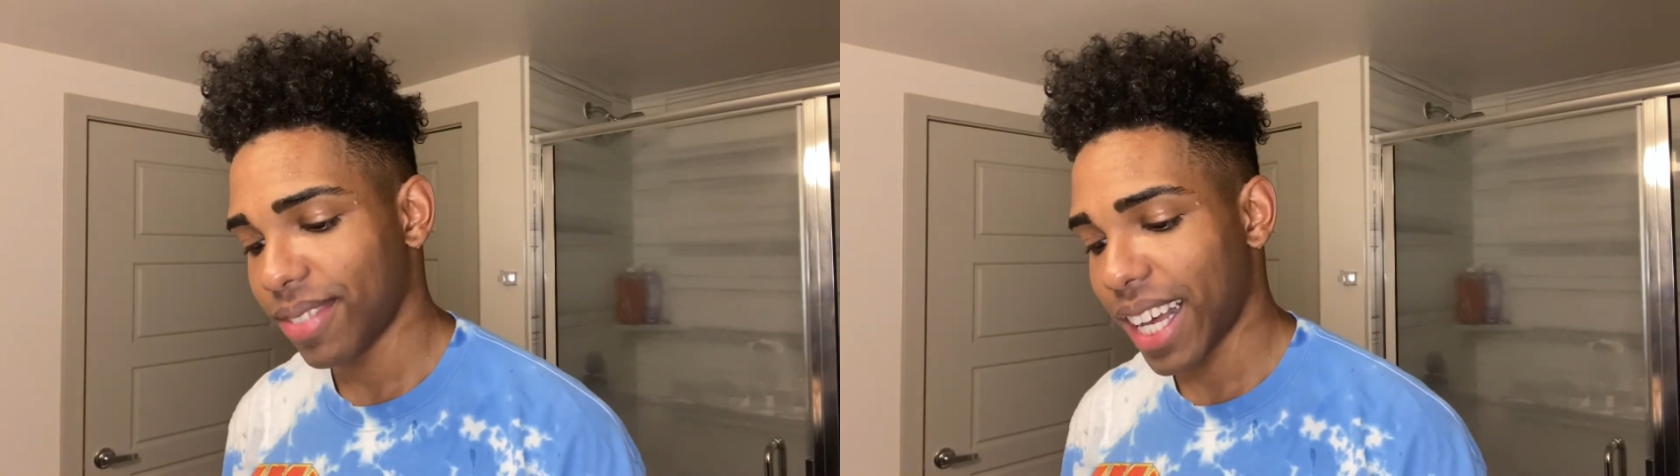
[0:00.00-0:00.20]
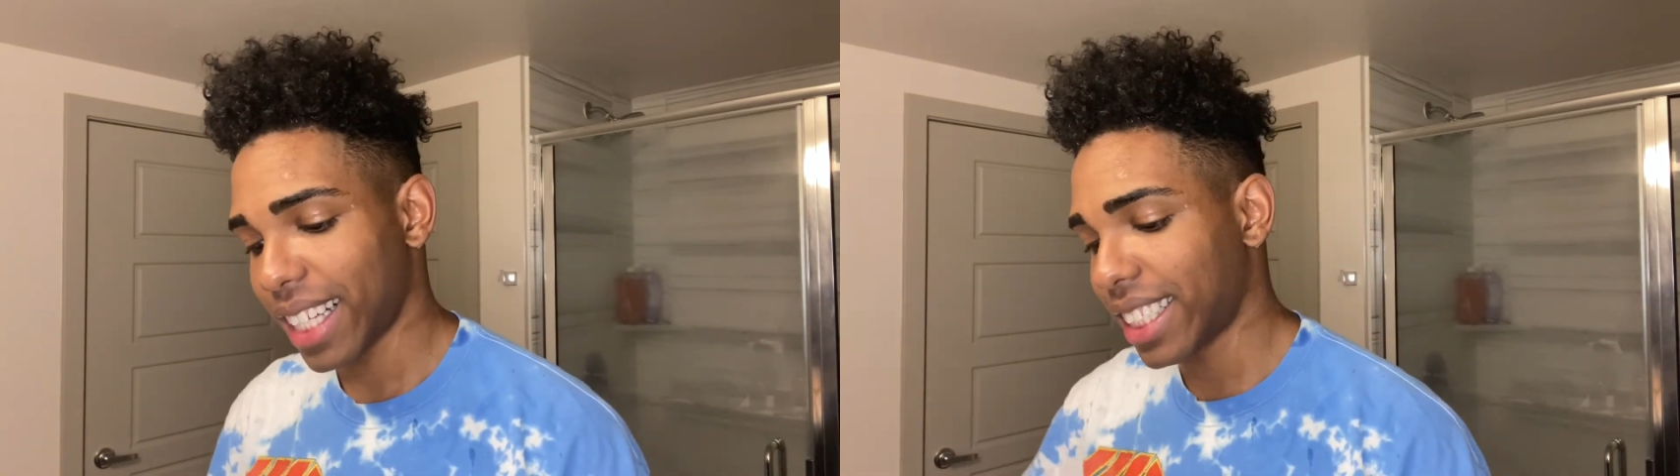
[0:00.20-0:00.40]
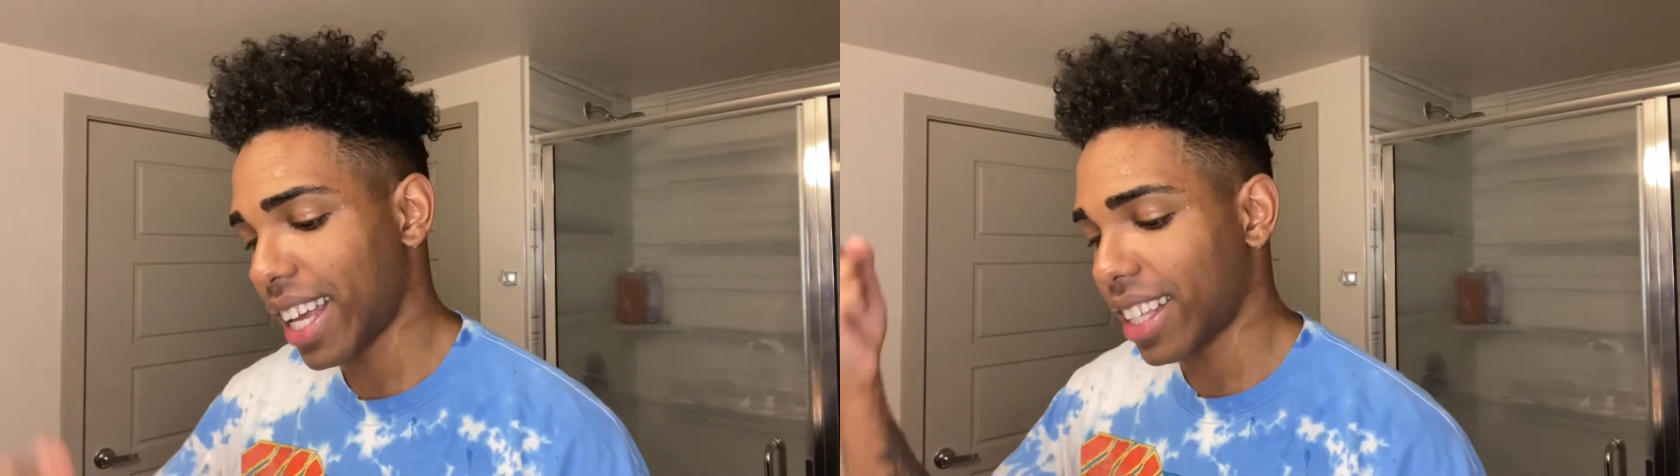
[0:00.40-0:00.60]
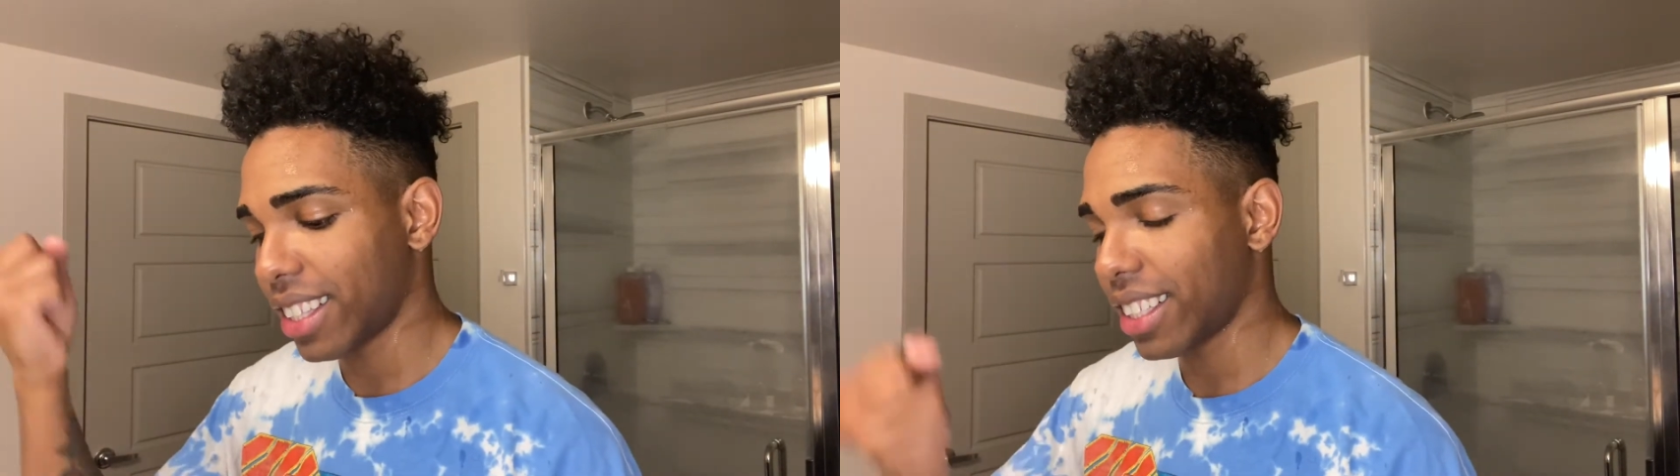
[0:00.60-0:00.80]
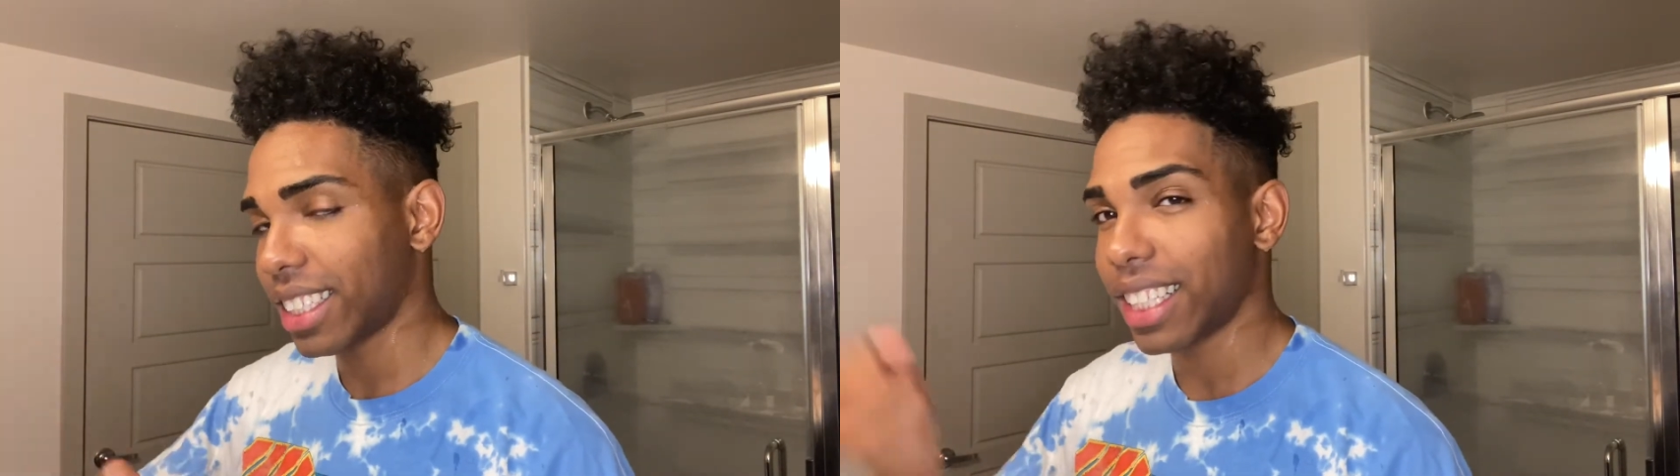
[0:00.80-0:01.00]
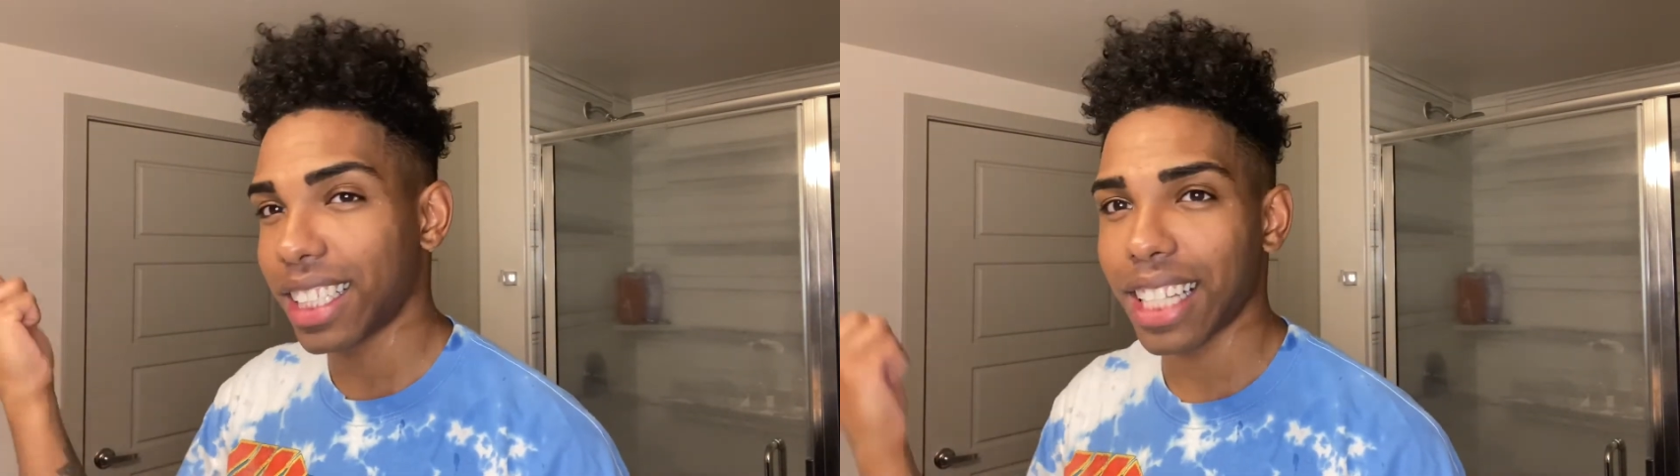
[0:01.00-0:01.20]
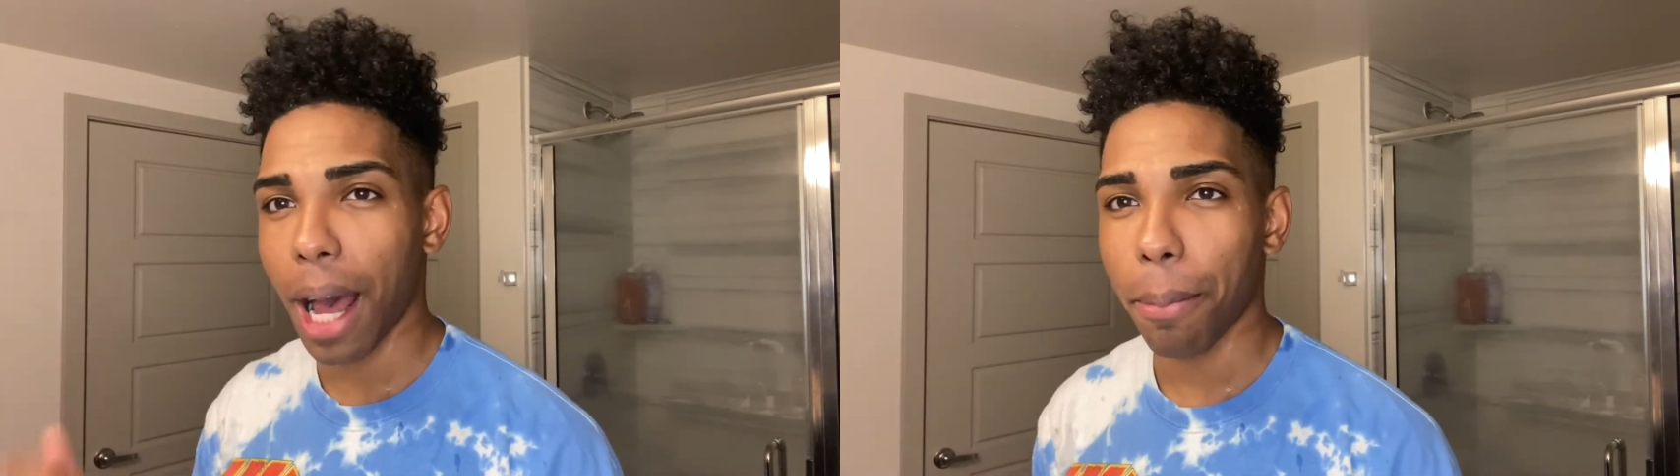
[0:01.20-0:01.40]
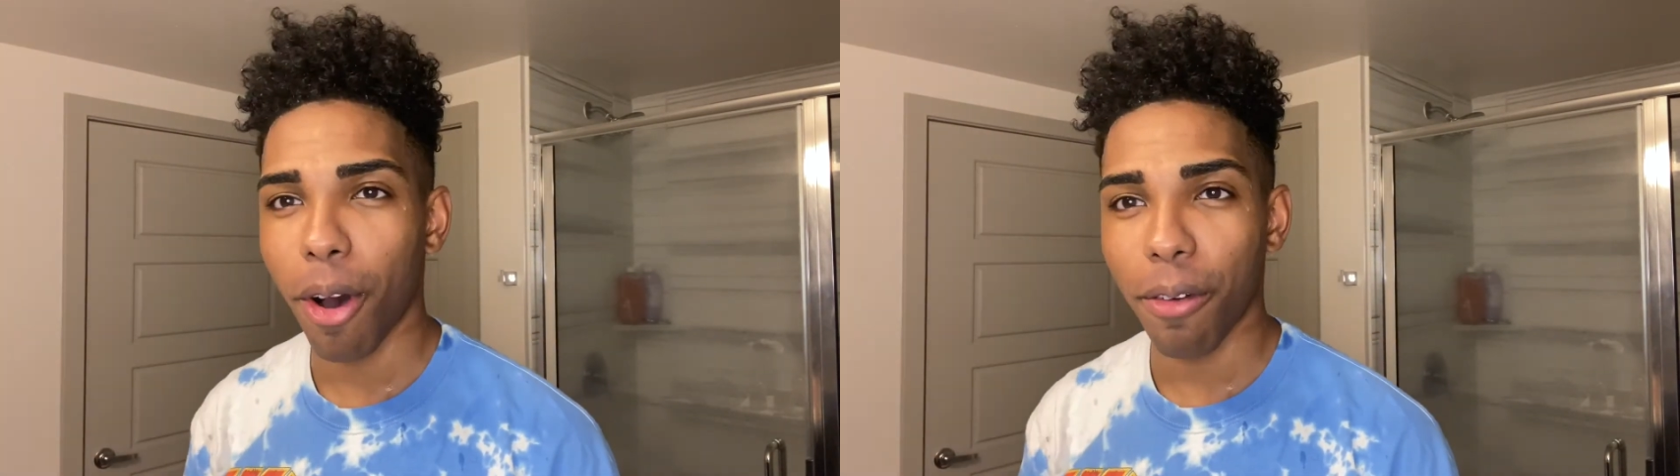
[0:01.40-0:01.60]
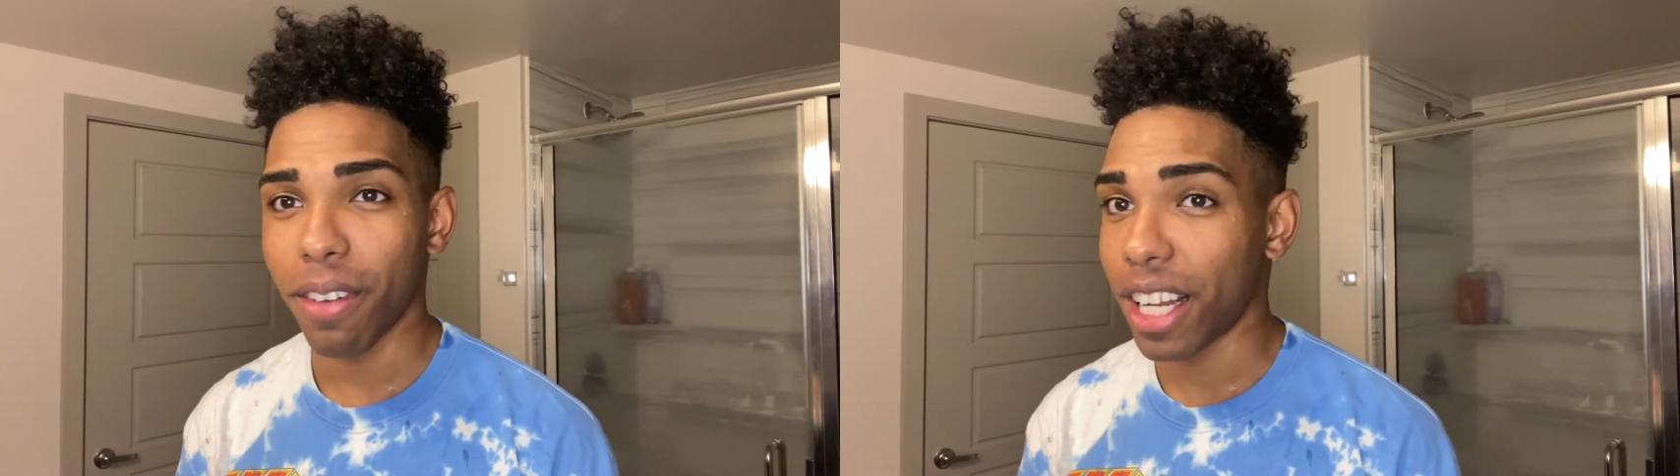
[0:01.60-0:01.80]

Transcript: I take the, the top off and